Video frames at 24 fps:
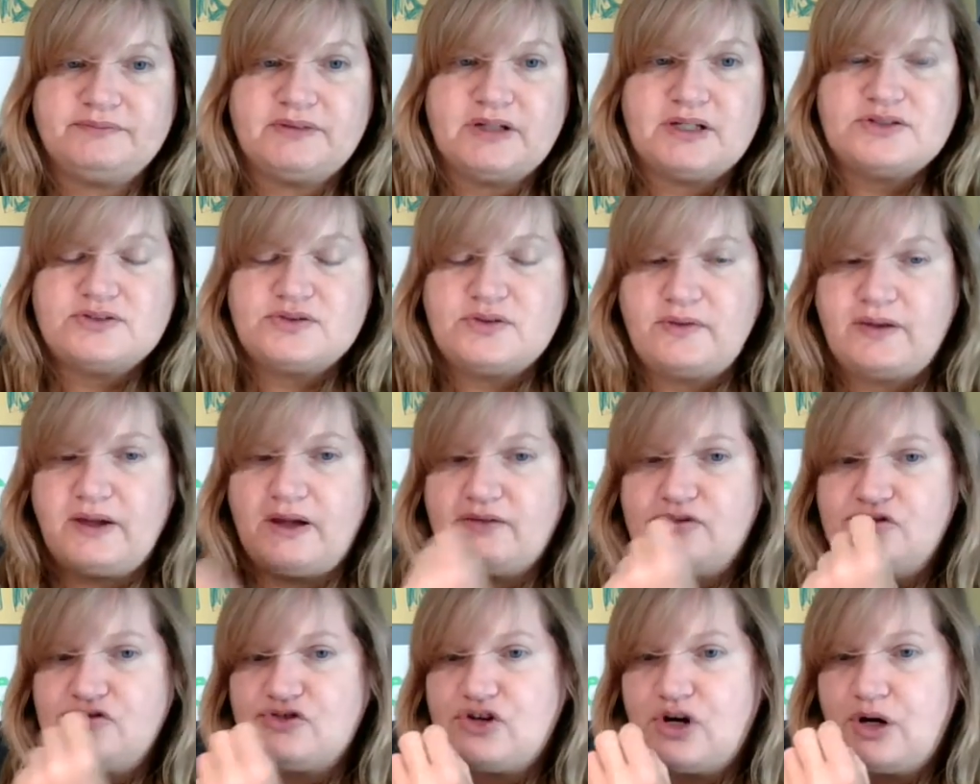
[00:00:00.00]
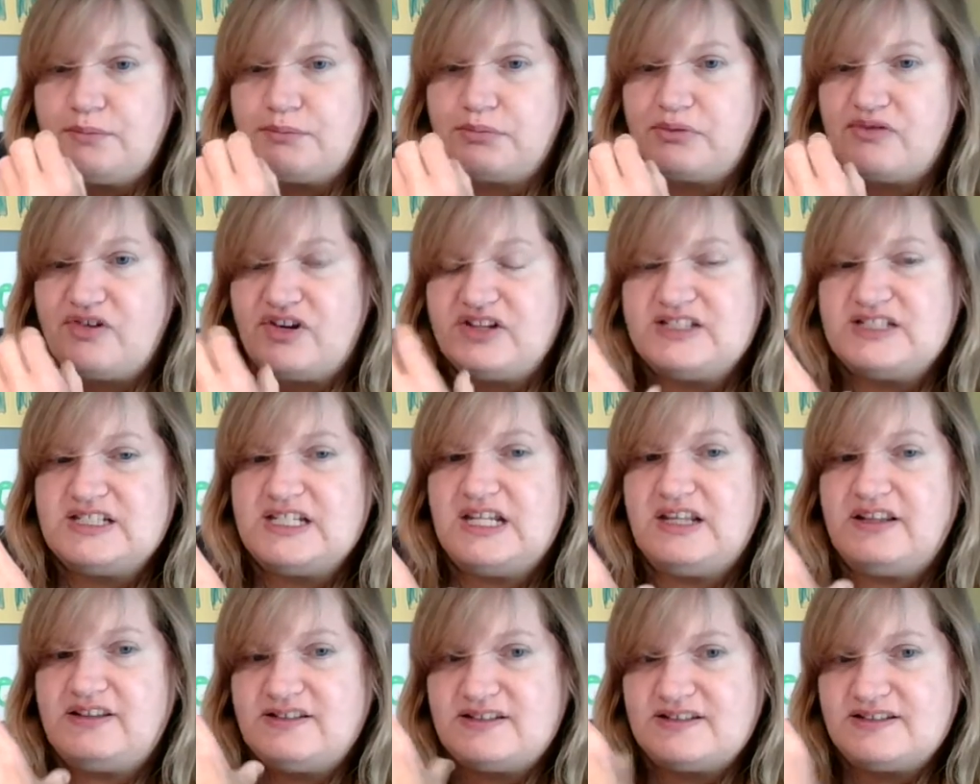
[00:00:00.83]
So they have sharp front
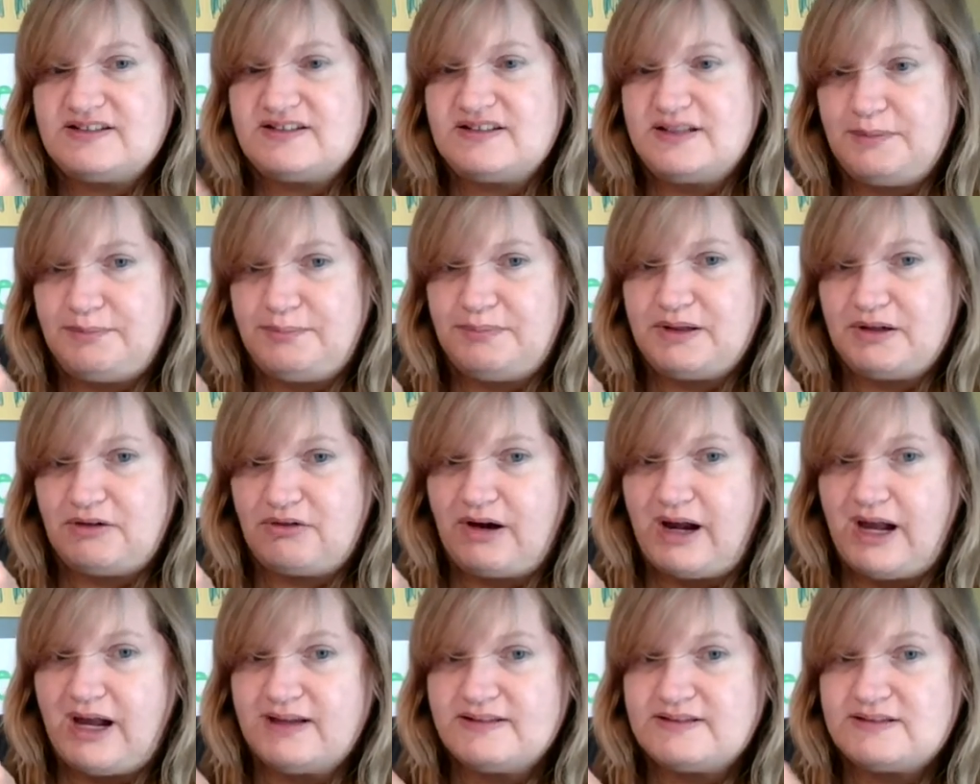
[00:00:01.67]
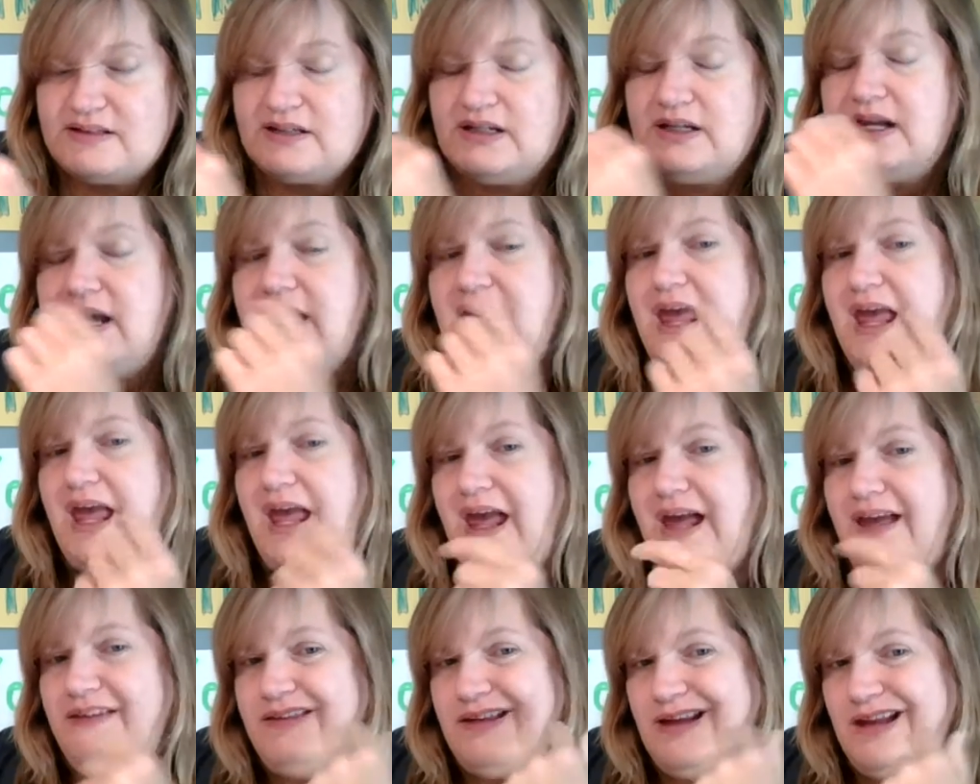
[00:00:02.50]
teeth to snip the grass,
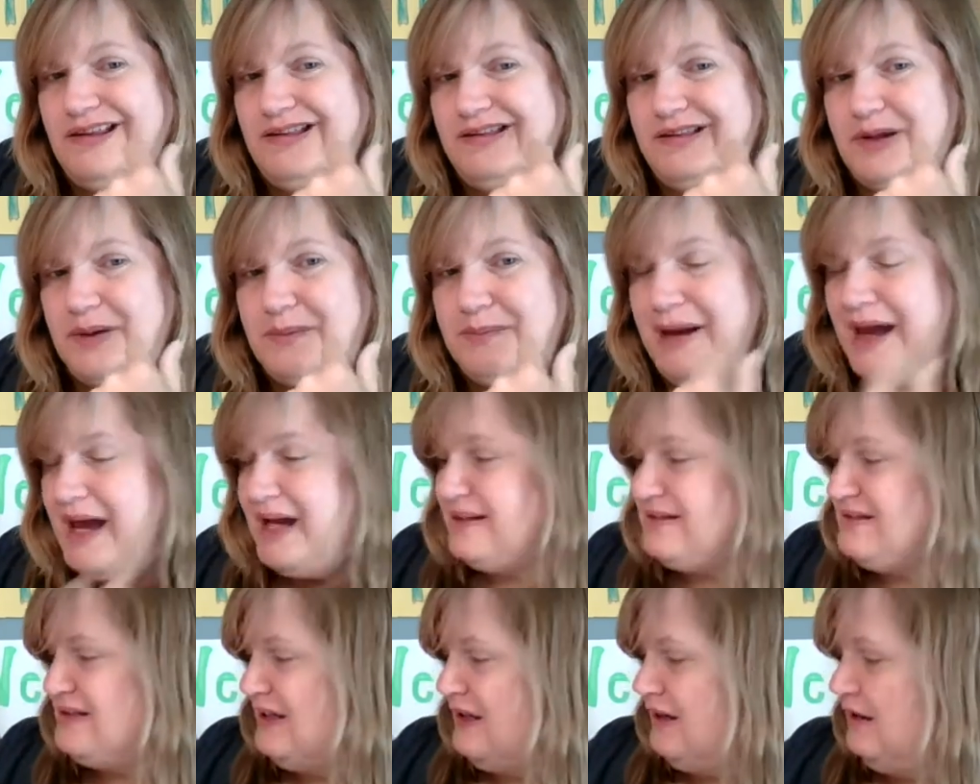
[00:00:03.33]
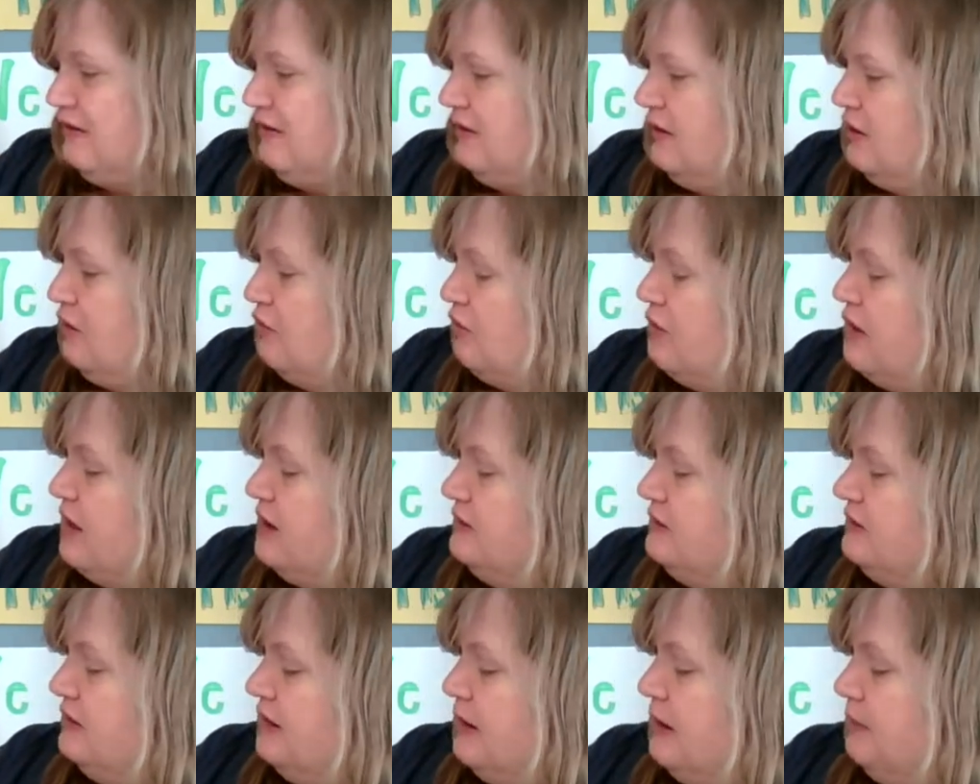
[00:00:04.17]
and then their back teeth
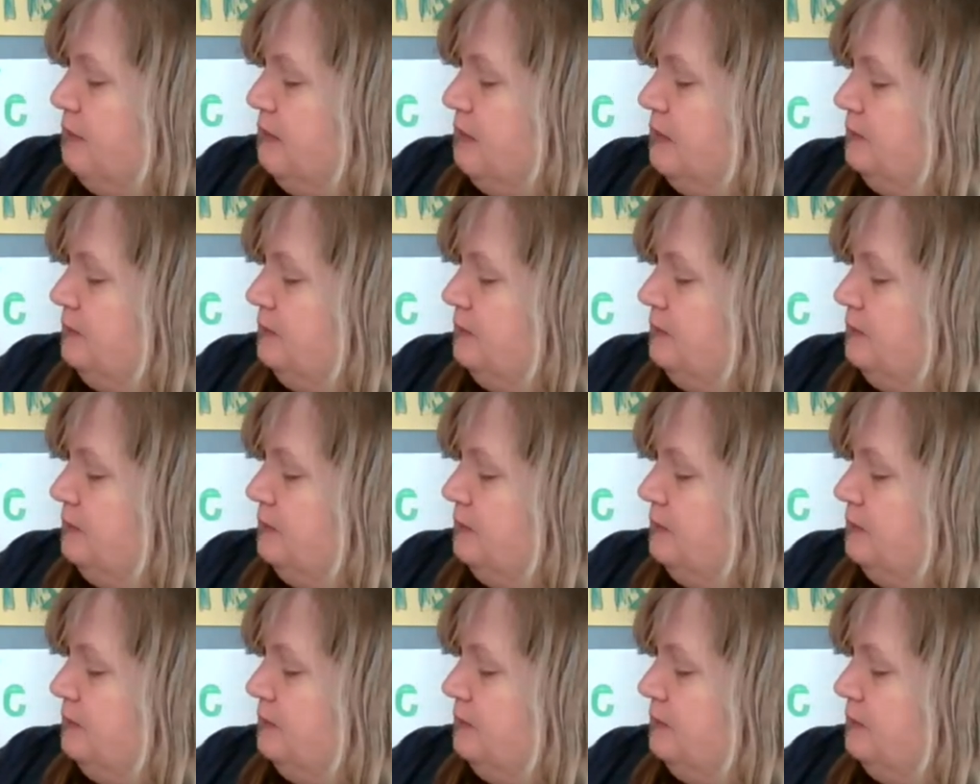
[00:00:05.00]
grind it up.